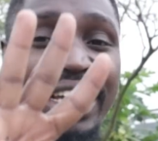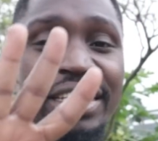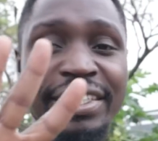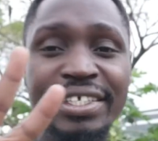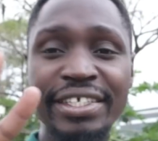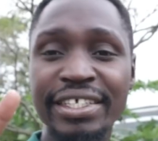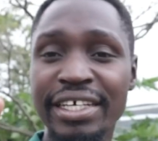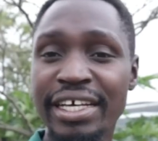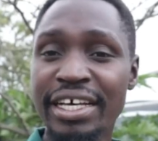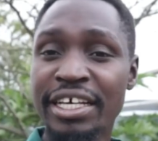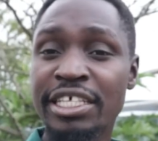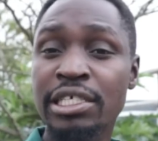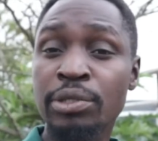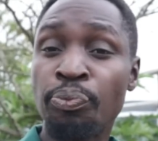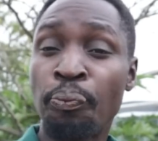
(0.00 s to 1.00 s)
is
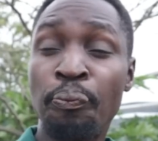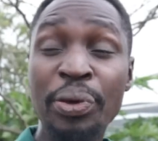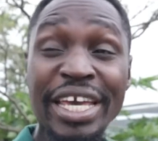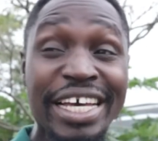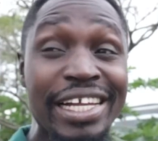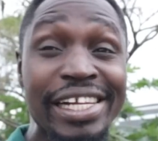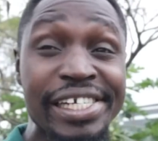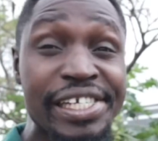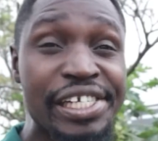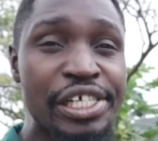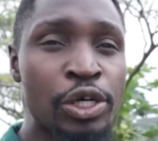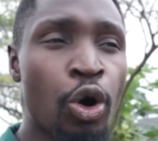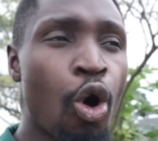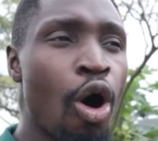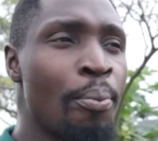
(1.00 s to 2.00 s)

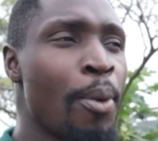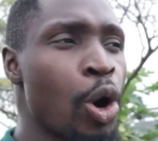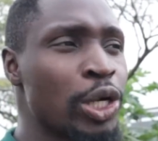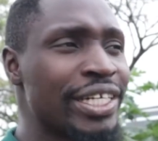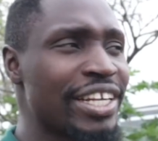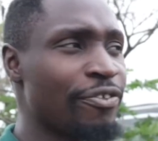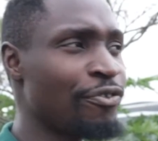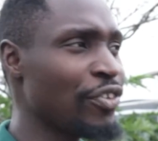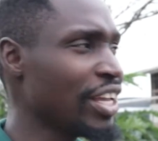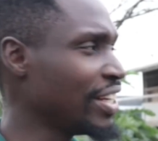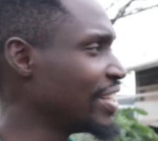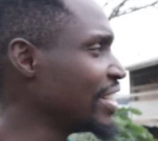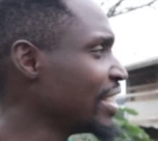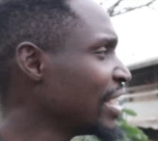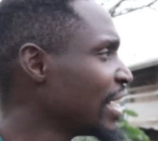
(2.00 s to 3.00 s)
spilled or moldy
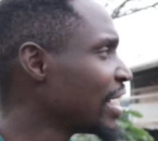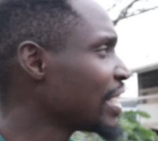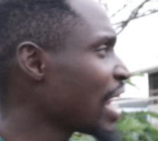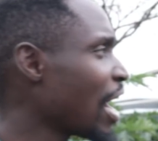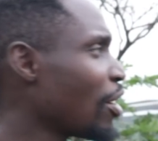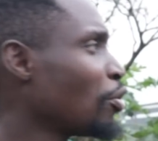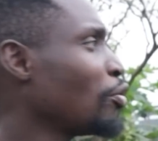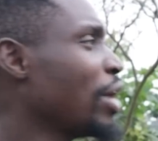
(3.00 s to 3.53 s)
feed. Now,